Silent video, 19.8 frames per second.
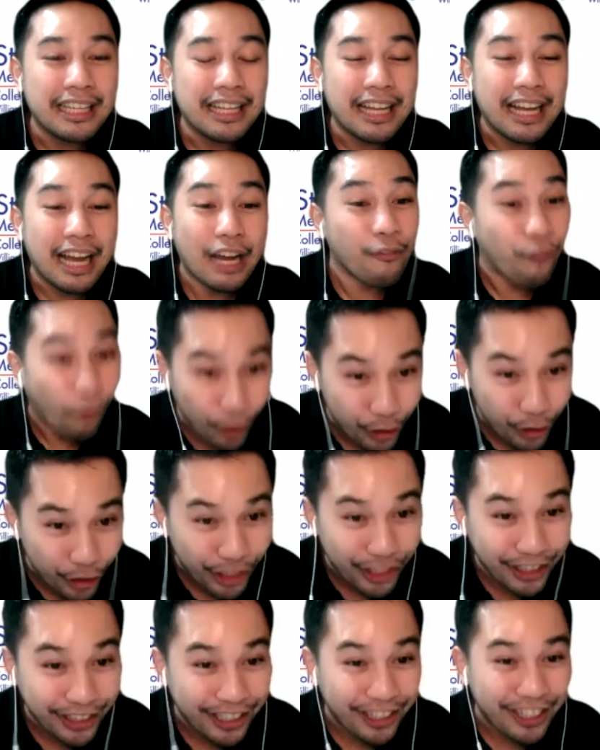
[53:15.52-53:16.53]

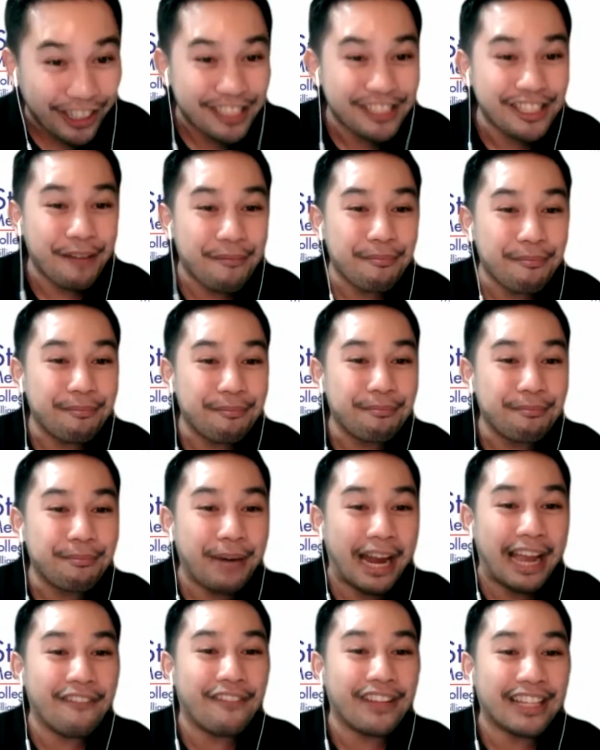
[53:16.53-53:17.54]
Unfortunately, there are some
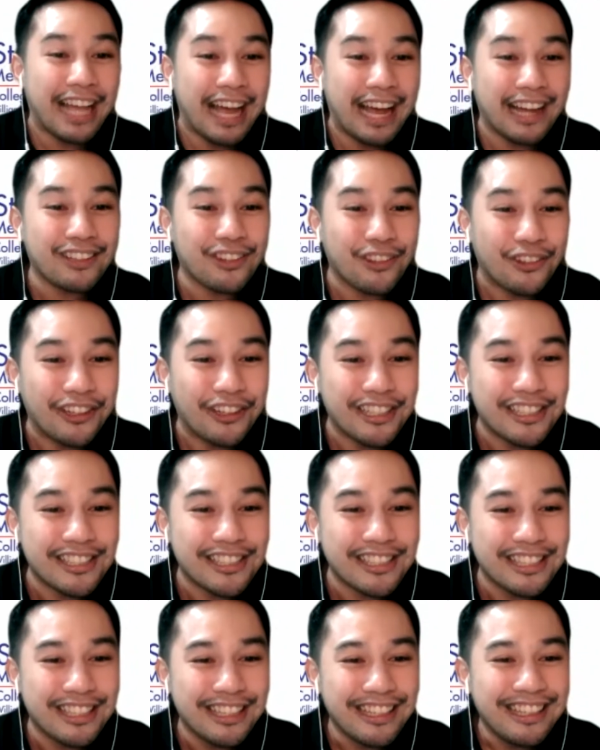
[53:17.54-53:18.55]
private
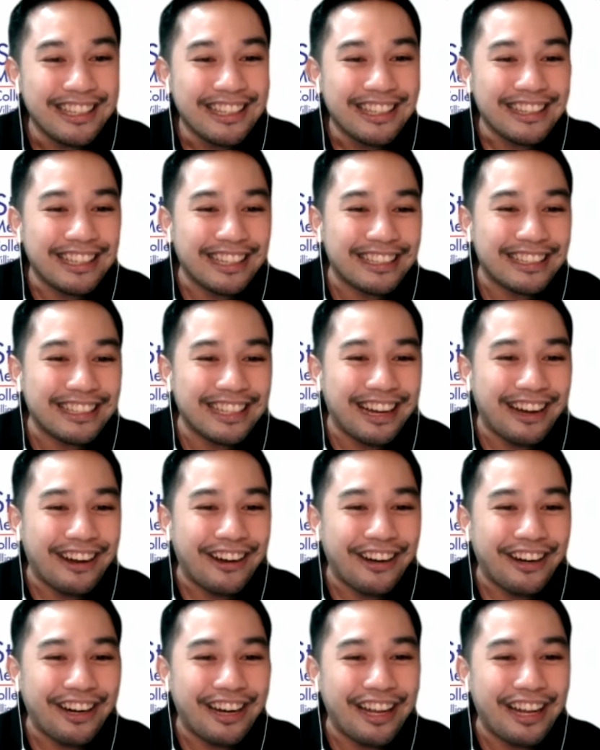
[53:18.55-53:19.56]
actors that
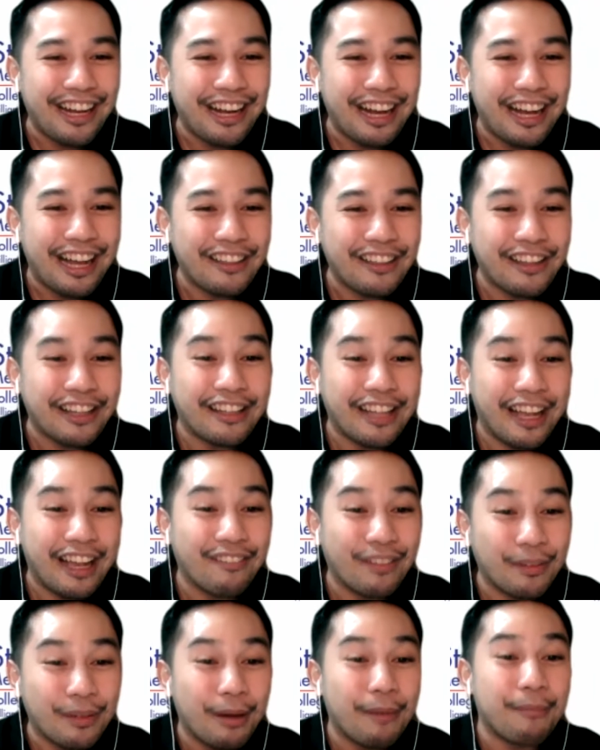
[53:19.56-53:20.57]
are that
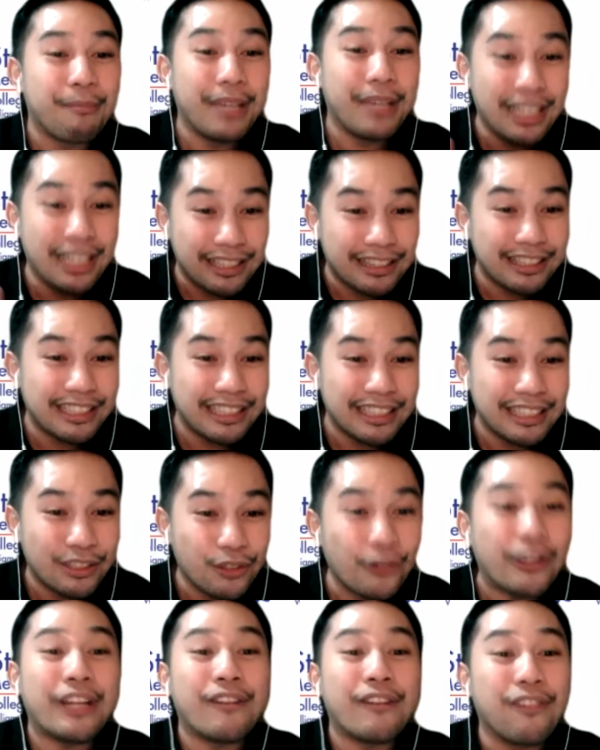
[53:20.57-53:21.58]
have the ability
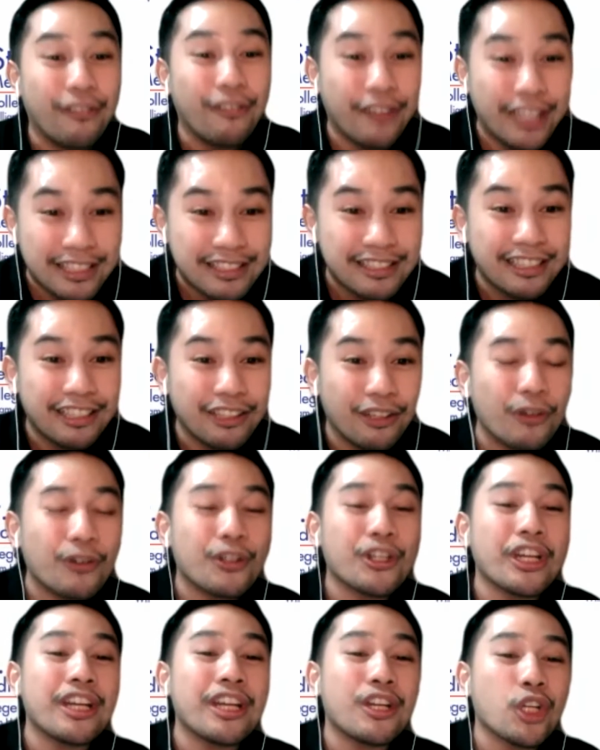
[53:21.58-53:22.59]
to influence the
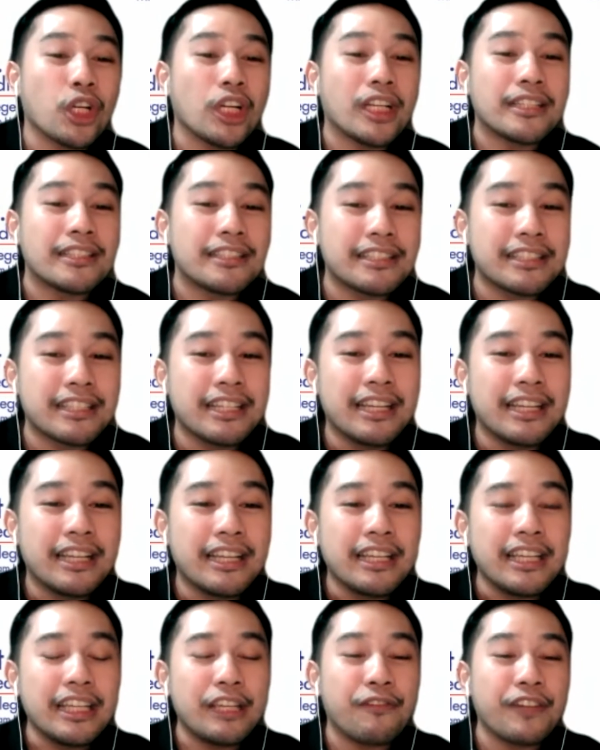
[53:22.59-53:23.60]
negotiations,
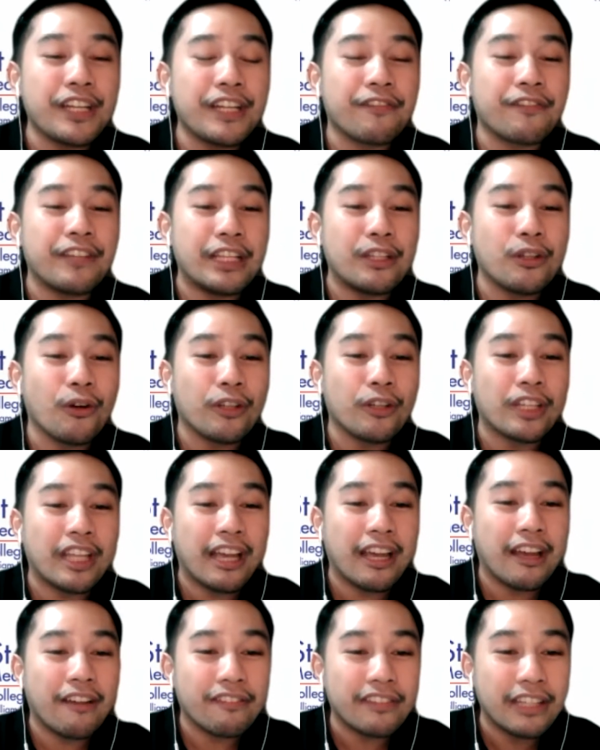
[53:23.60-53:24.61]
even if they don't
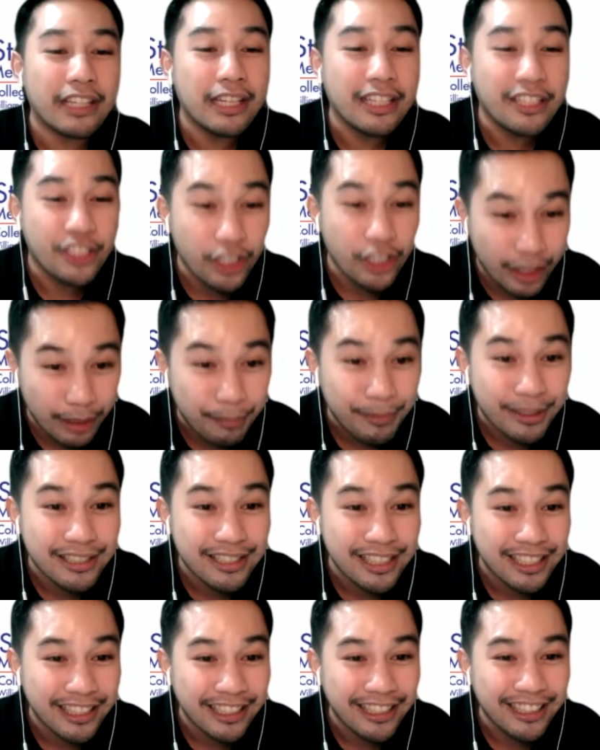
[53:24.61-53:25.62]
have the
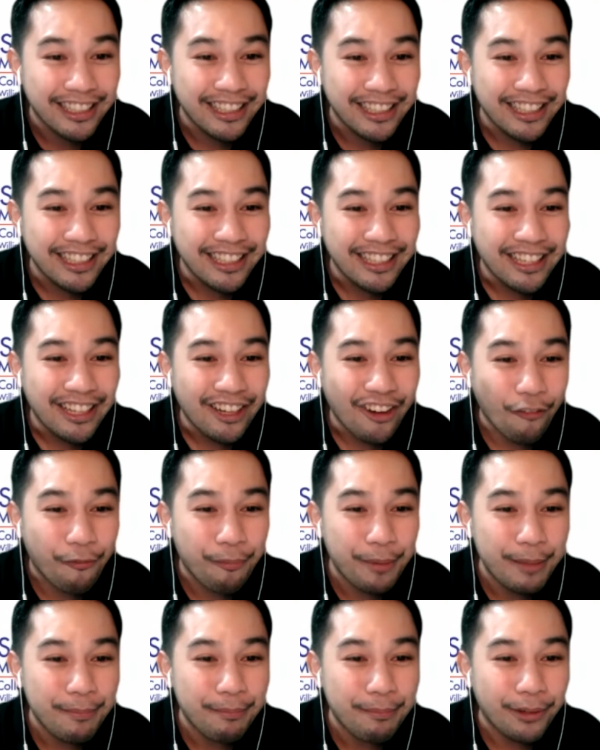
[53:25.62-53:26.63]
legitimacy of
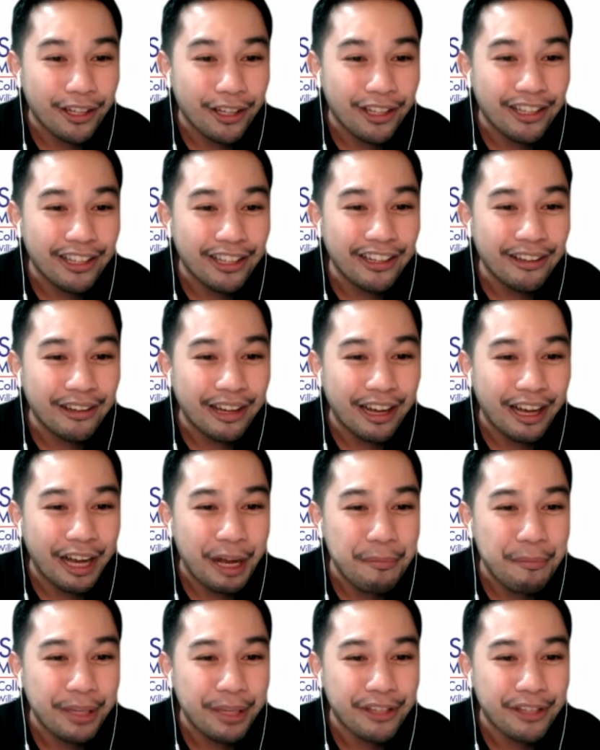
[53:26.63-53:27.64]
people,
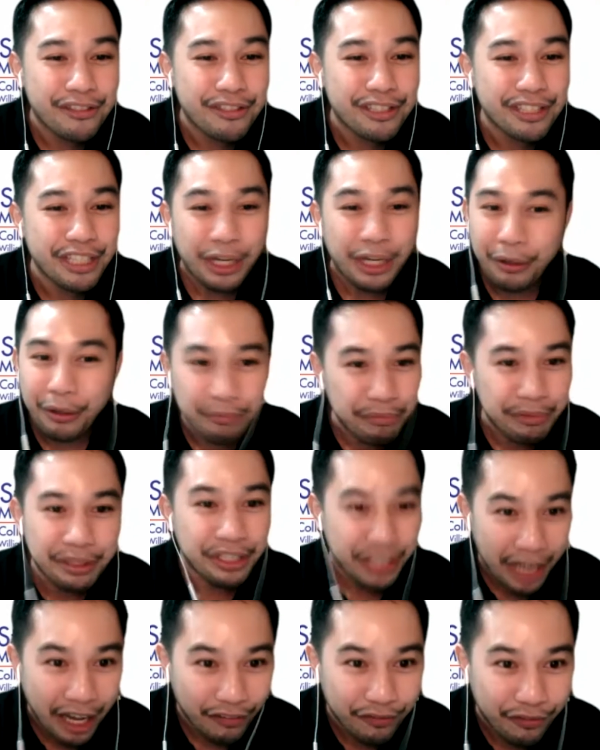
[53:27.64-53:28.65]
uh, because you know
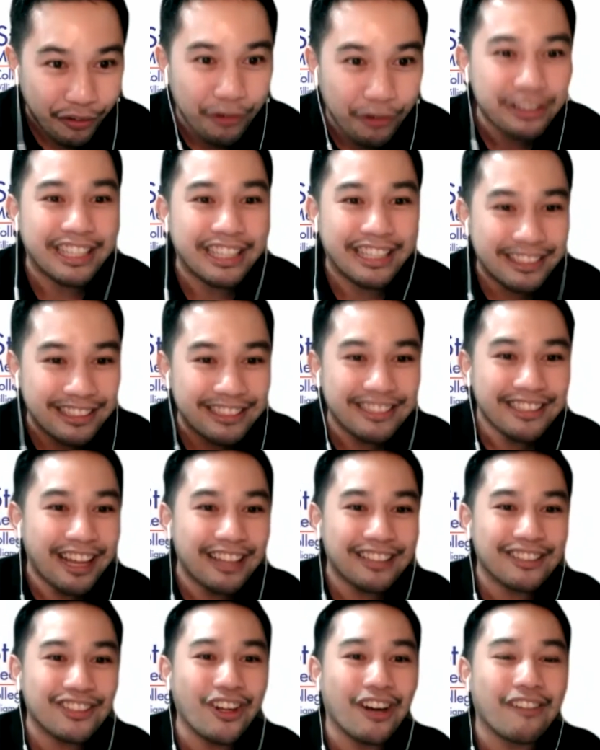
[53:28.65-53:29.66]
they're not voted, they're
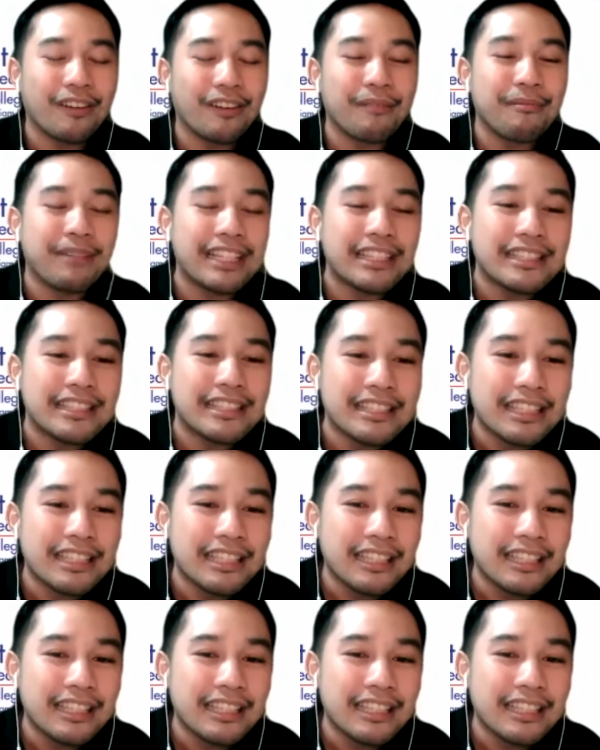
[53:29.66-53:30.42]
not governments.